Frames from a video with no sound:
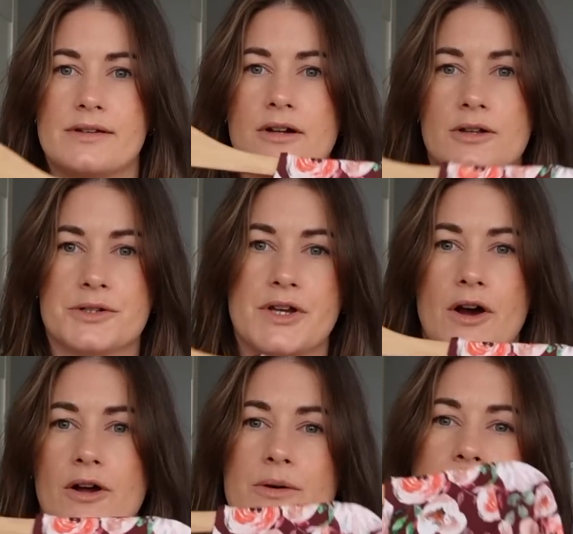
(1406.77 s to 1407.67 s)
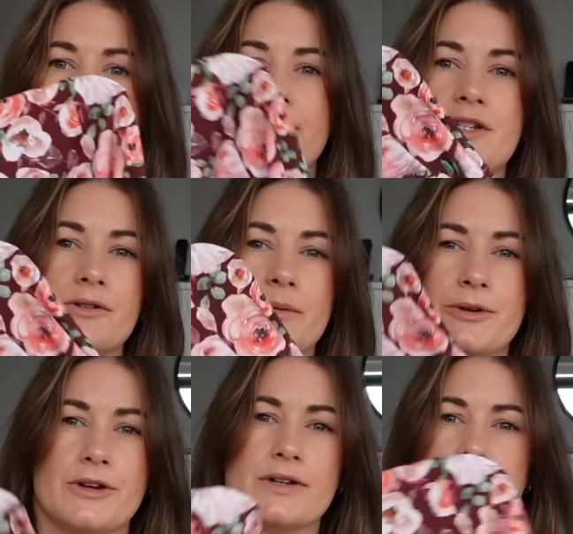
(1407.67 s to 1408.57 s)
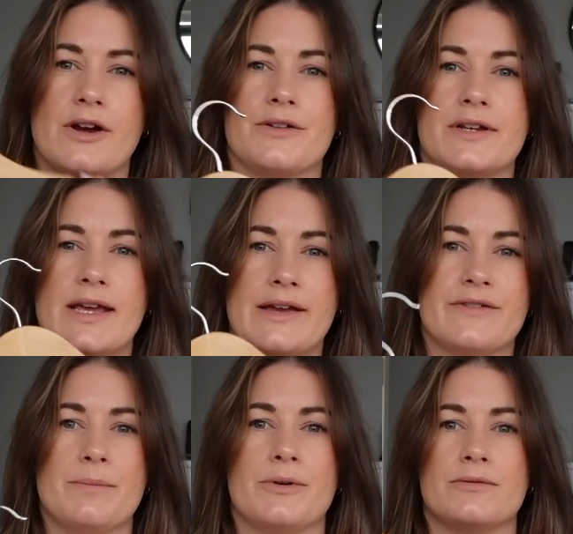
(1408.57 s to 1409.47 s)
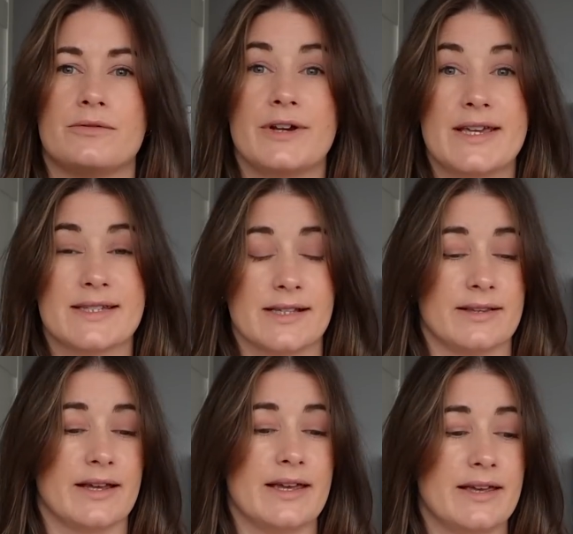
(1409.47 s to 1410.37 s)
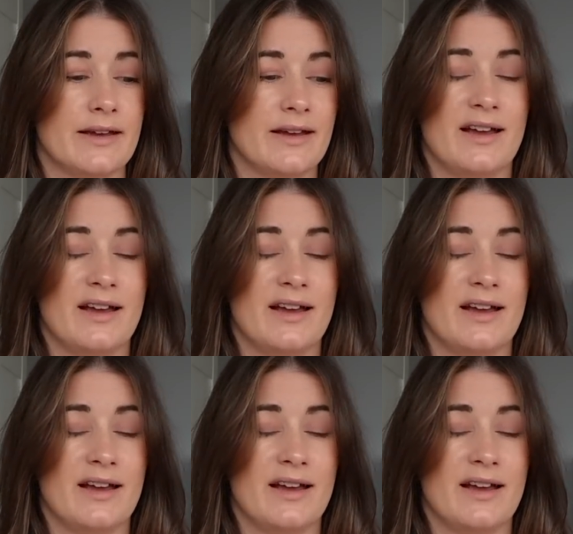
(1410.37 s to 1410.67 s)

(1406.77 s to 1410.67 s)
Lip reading: a close call on whether I took the burgundy or the navy, but recently